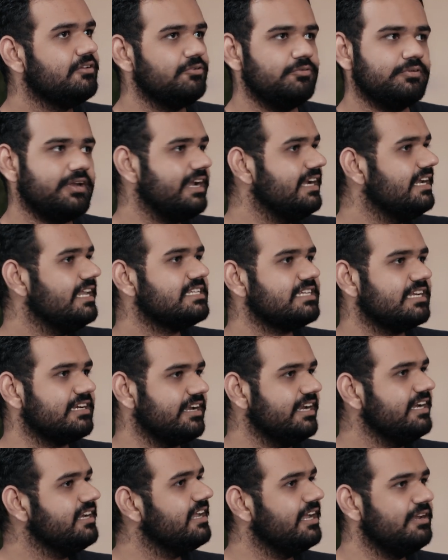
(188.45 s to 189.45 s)
You rightly
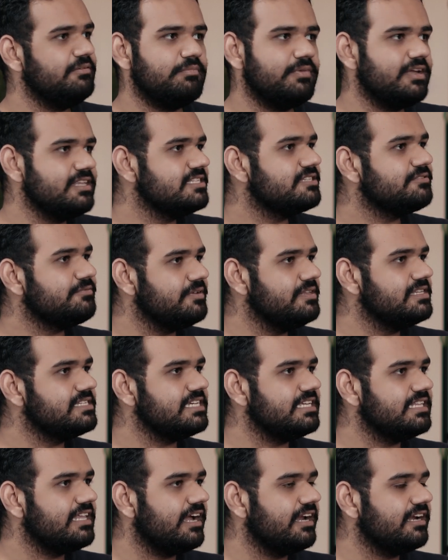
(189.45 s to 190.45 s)
said, right? In months, we'll
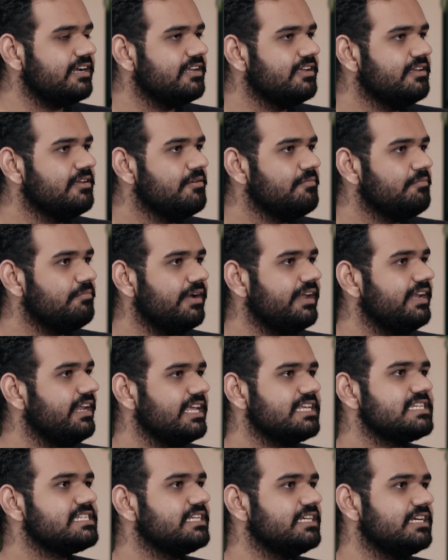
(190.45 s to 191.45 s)
see that by
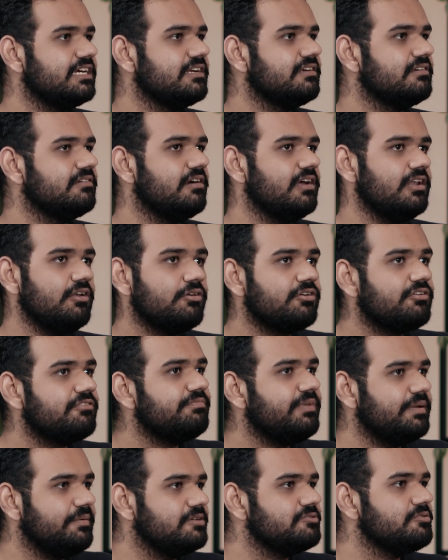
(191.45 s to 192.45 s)
next year, a lot
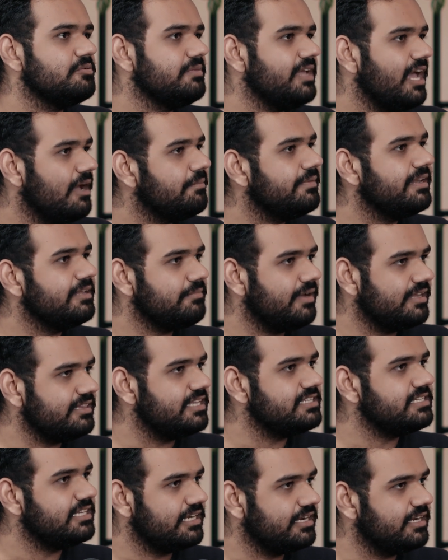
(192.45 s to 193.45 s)
of payments will be happening by
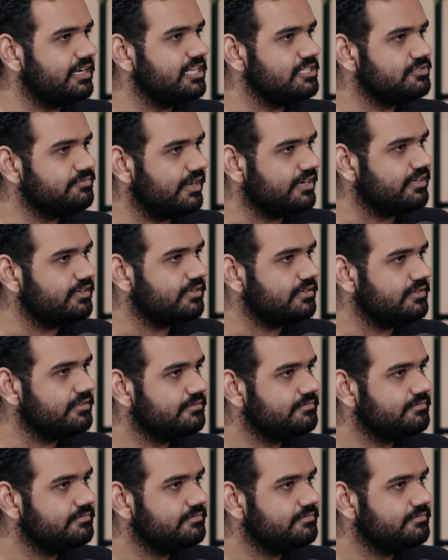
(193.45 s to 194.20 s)
this inheritance factor.